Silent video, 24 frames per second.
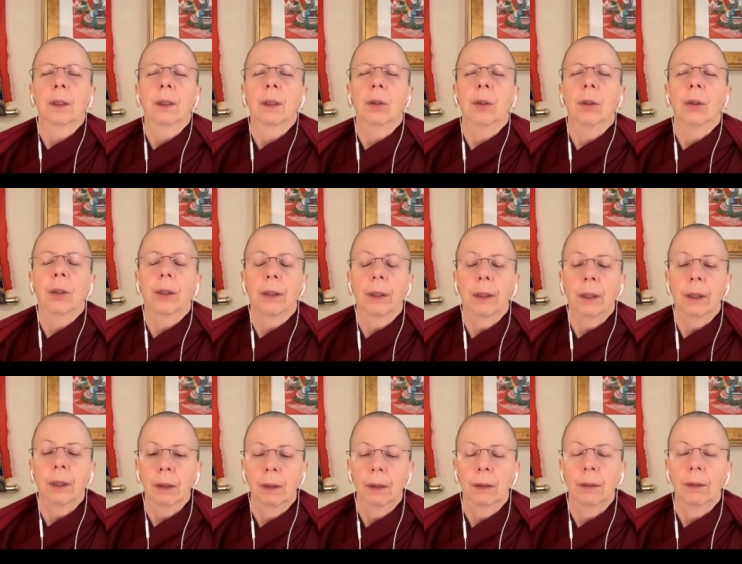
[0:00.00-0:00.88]
the doctor,
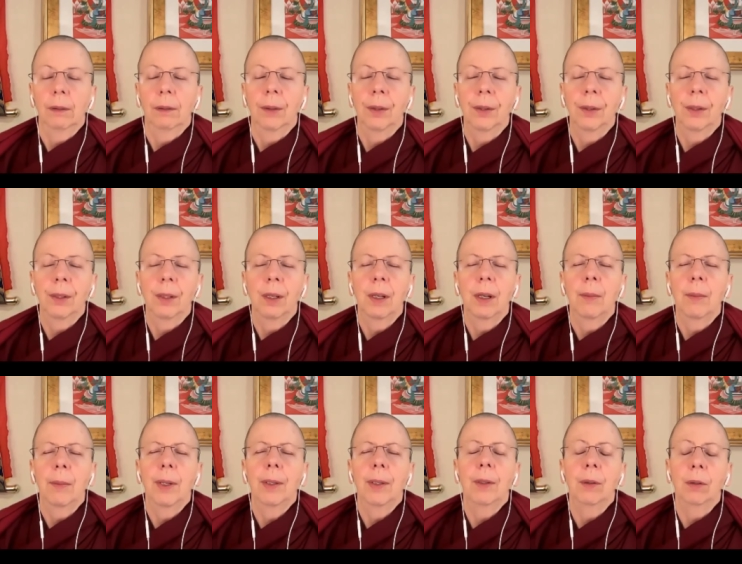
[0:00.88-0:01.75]
can see
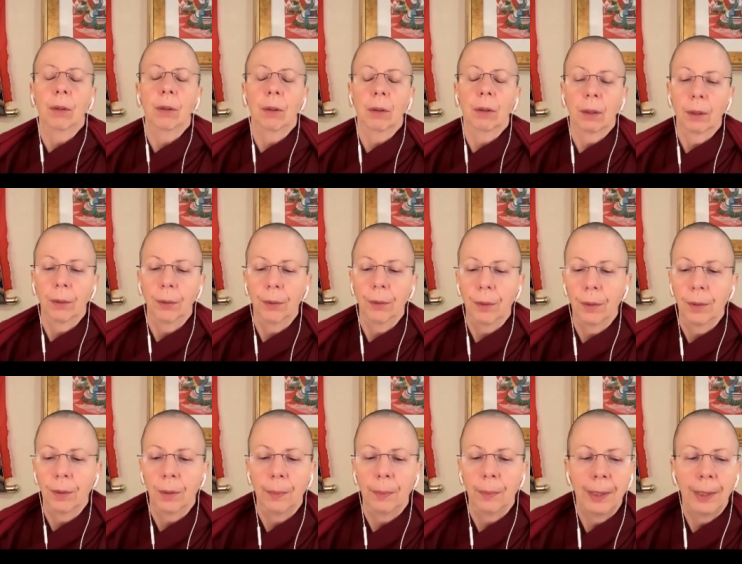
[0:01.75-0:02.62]
him as a doctor who's
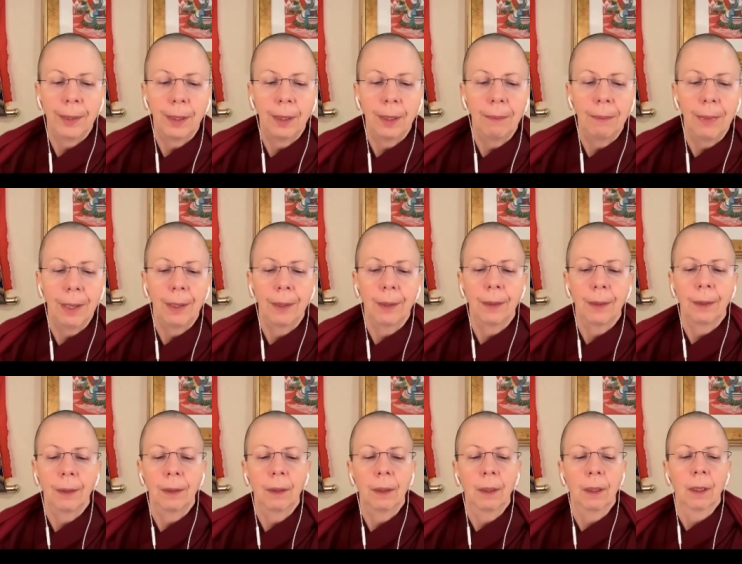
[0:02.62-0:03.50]
dispensing
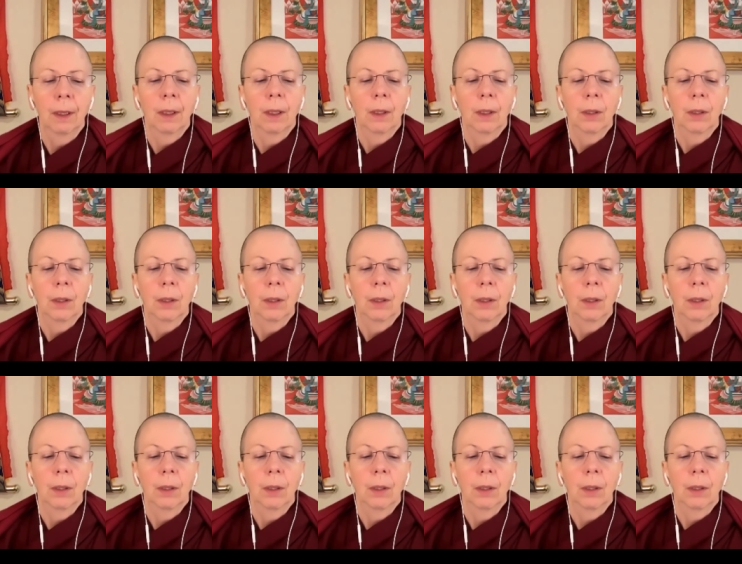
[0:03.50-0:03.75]
medicine,